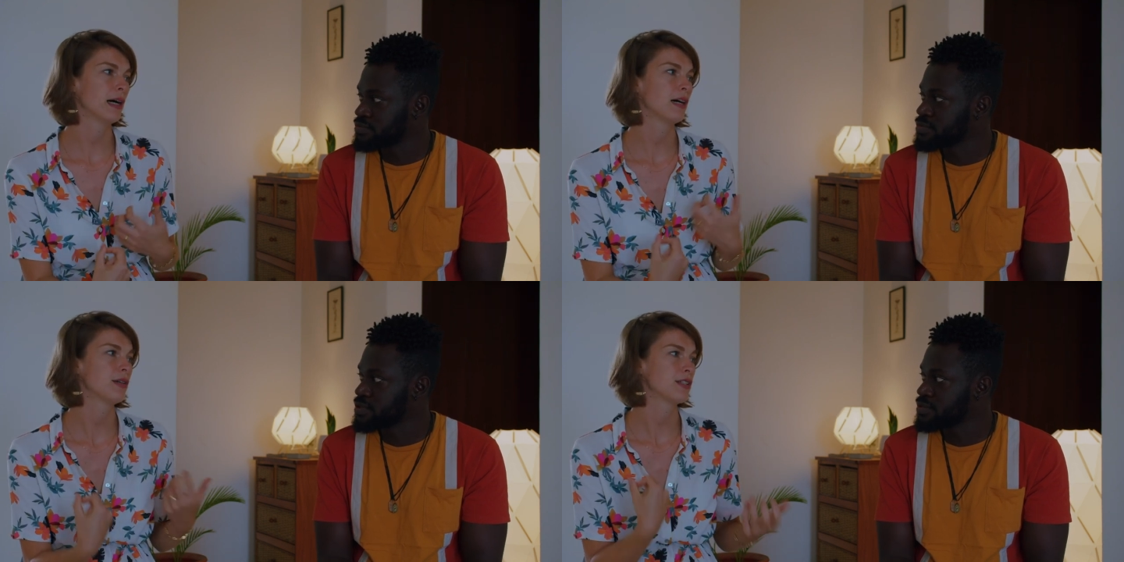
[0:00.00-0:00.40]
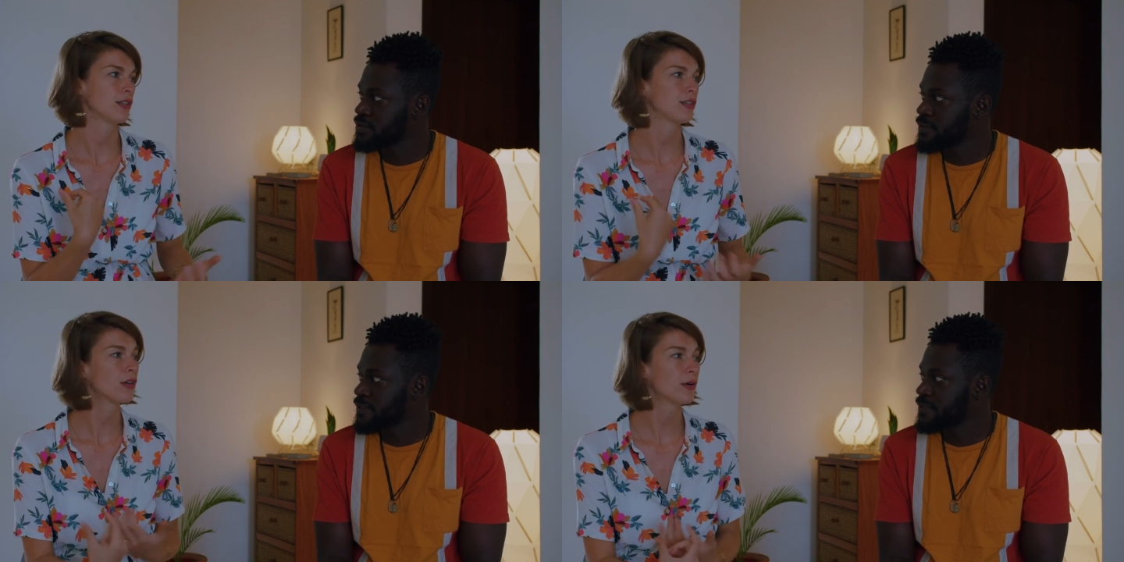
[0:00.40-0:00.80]
Speaker 1: How is
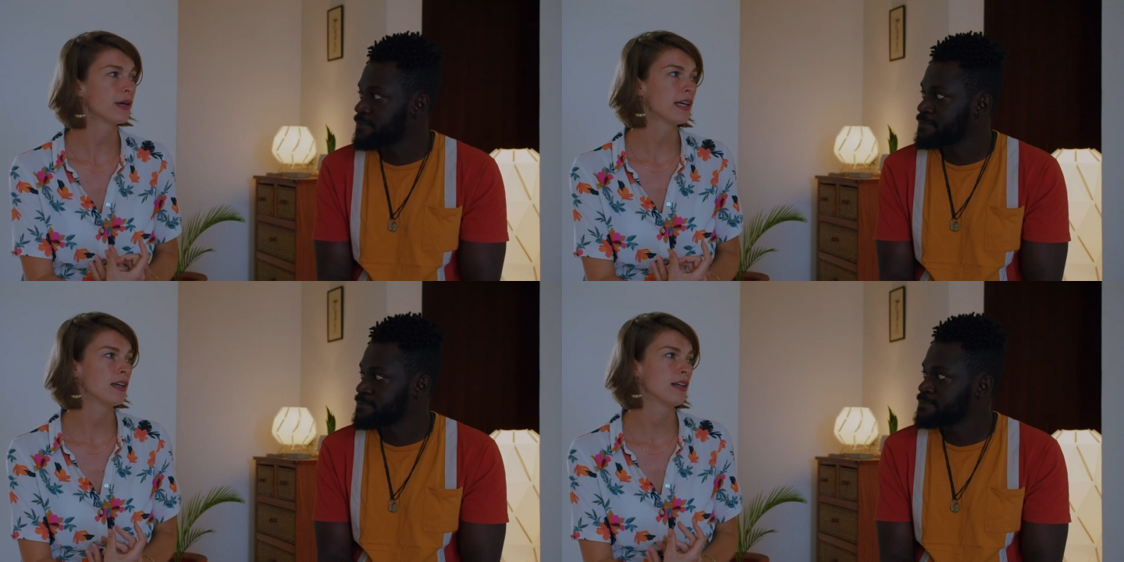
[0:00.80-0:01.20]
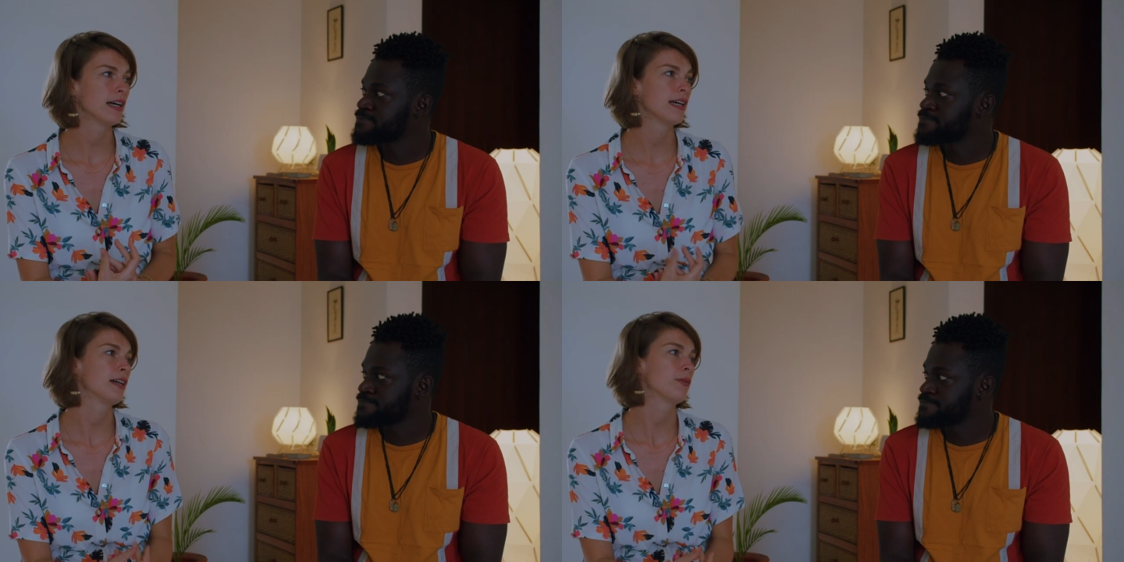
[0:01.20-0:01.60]
it going?
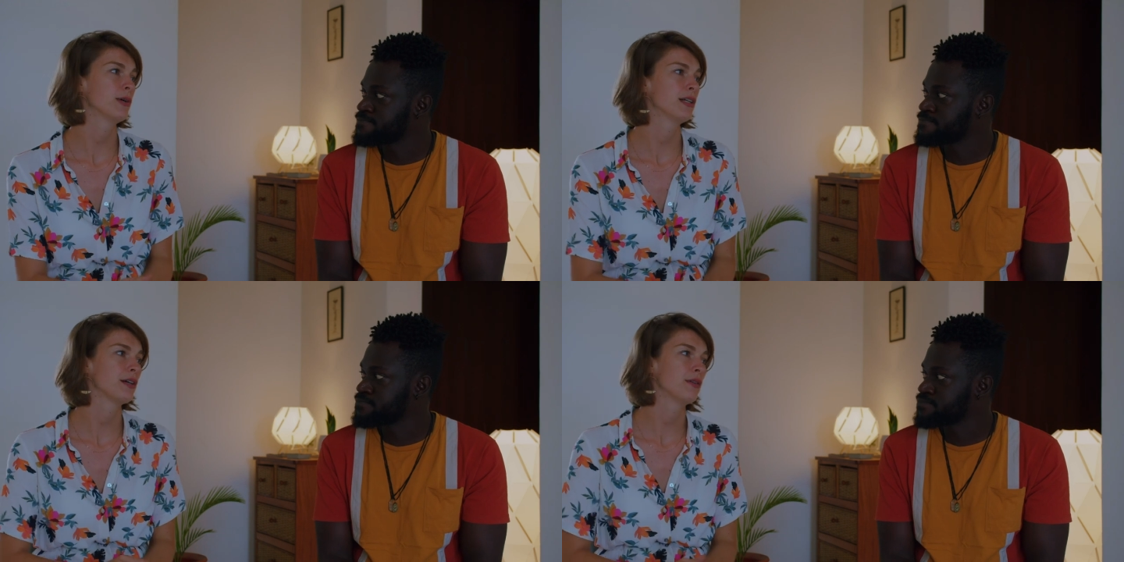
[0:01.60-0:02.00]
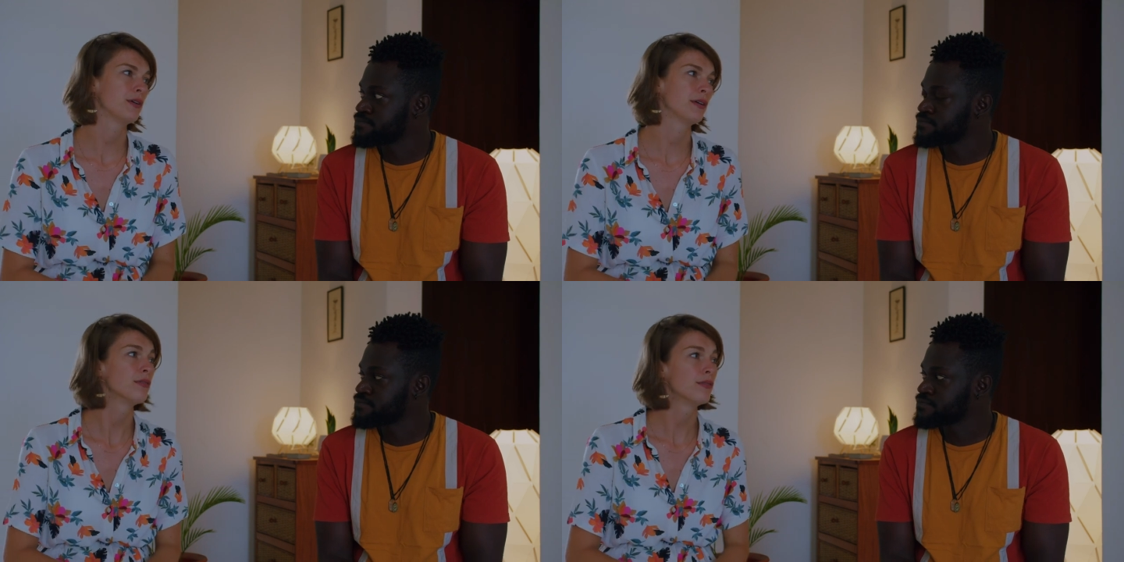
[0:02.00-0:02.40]
Like, what
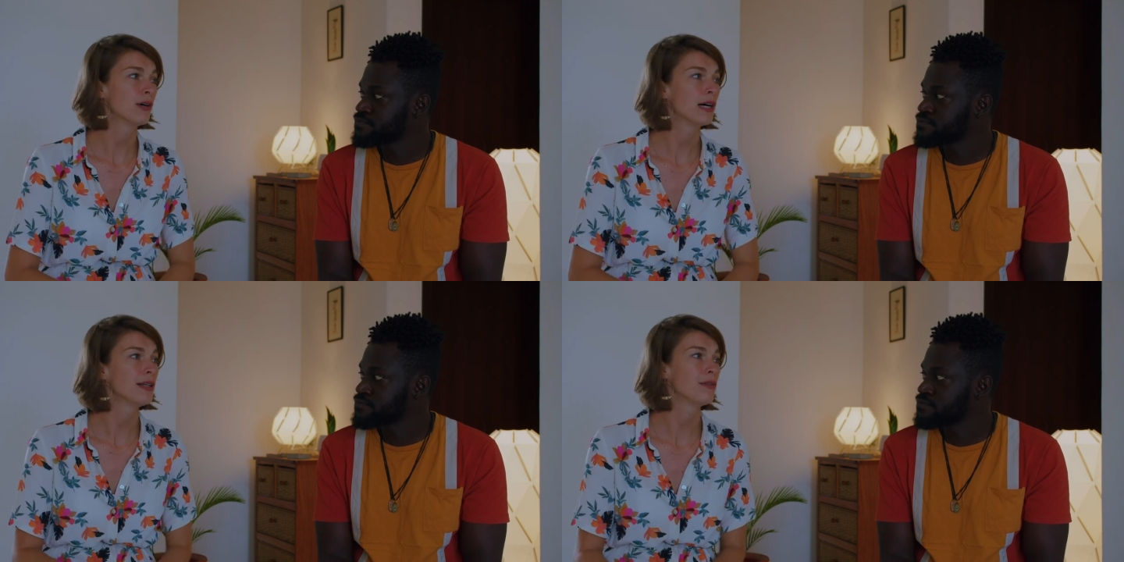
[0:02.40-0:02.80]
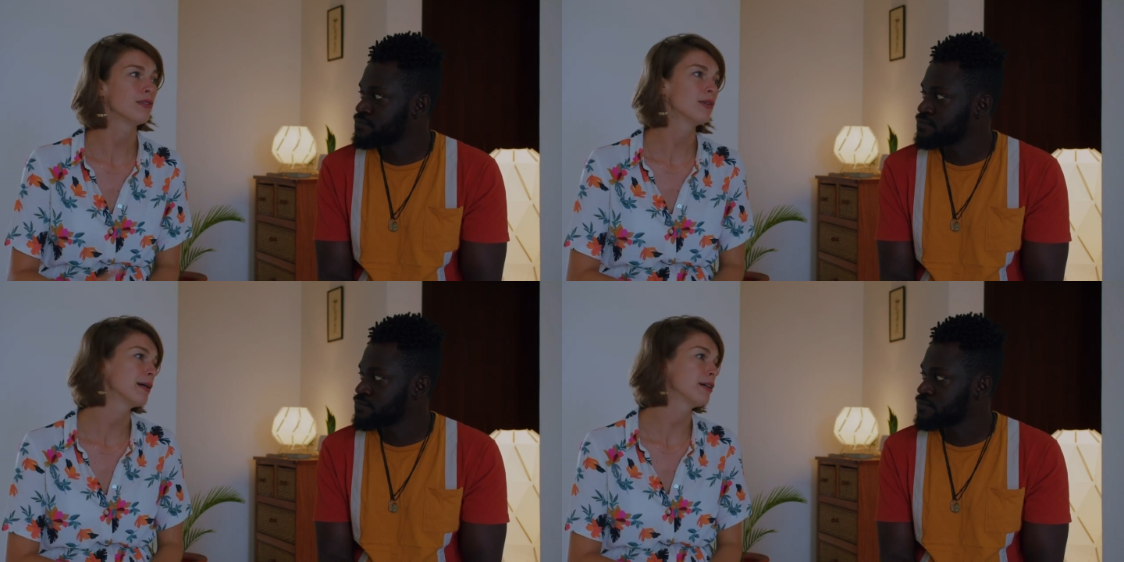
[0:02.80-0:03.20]
are how do you
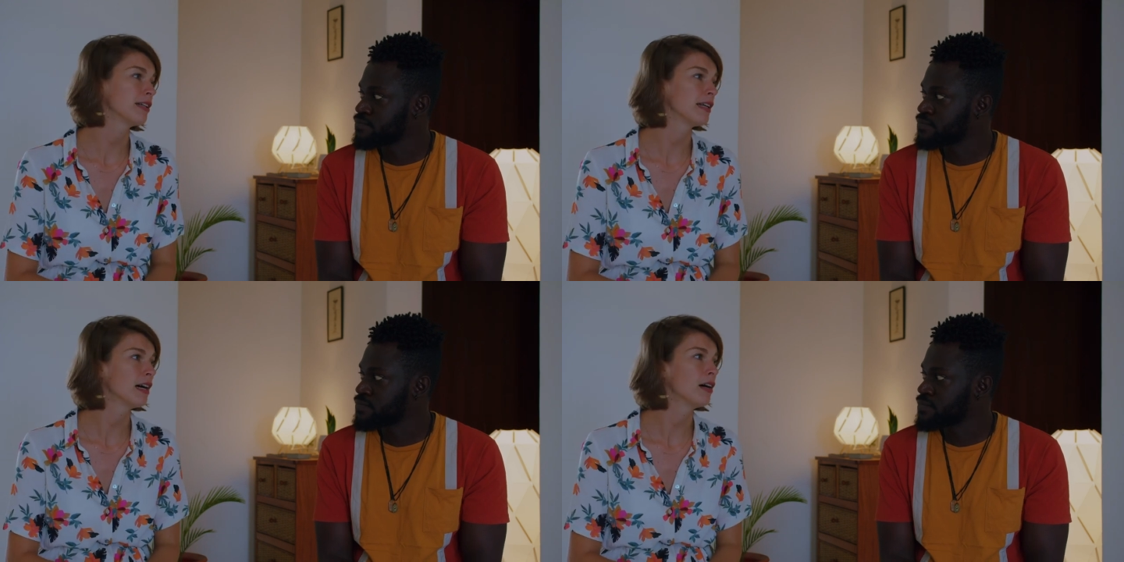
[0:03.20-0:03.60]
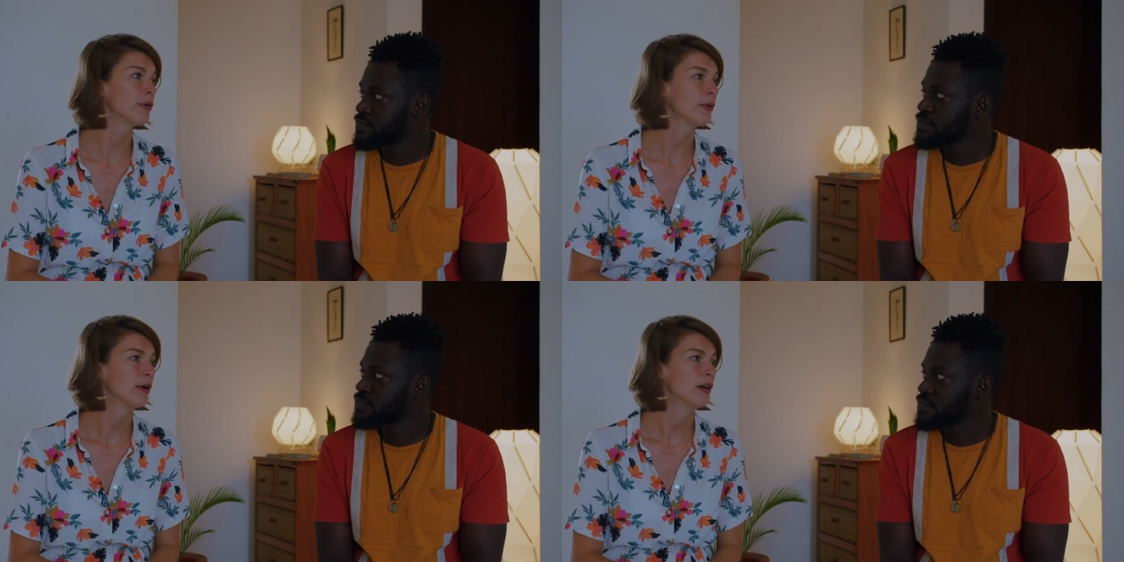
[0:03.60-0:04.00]
feel about it
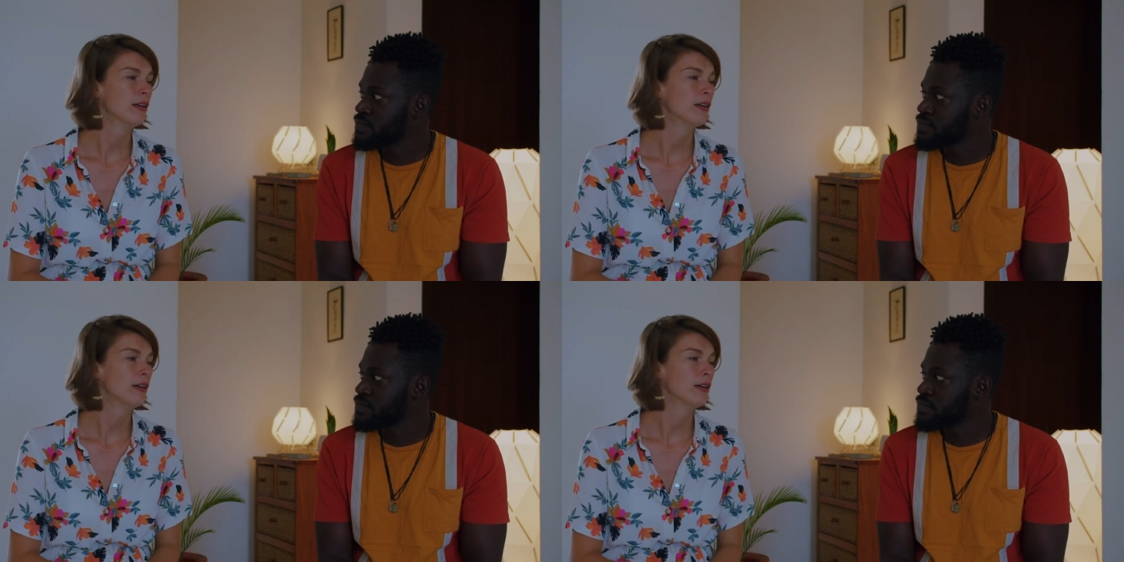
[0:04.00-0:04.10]
now?